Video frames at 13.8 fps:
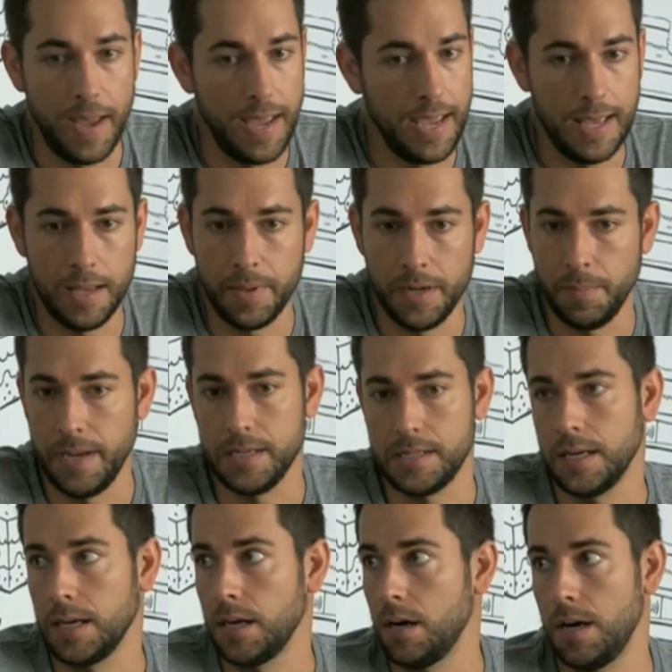mayhem and
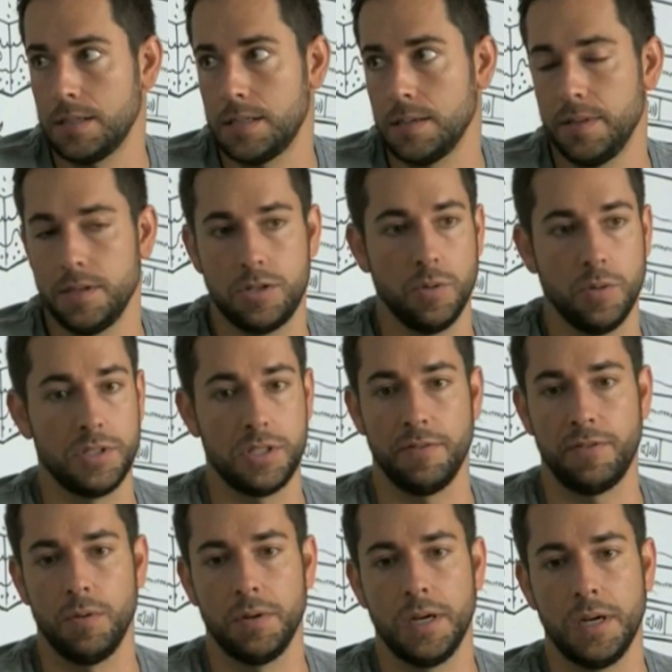amazing and awesome, and there's so much
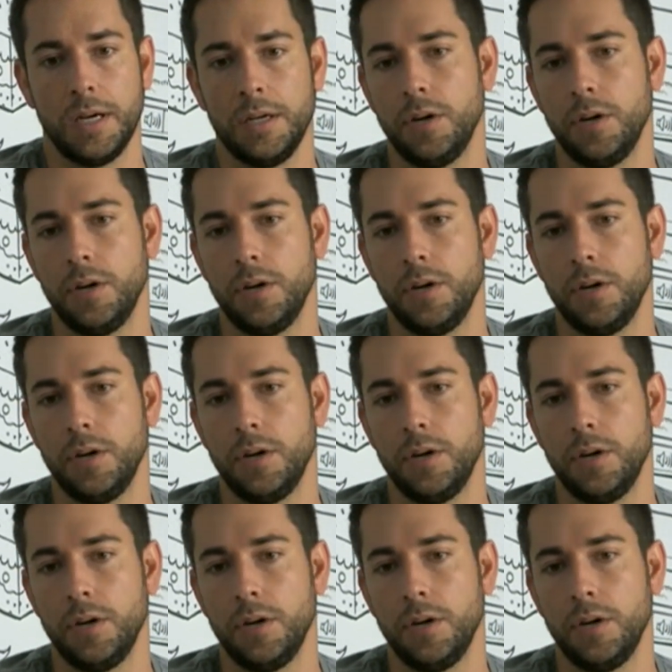stuff going on.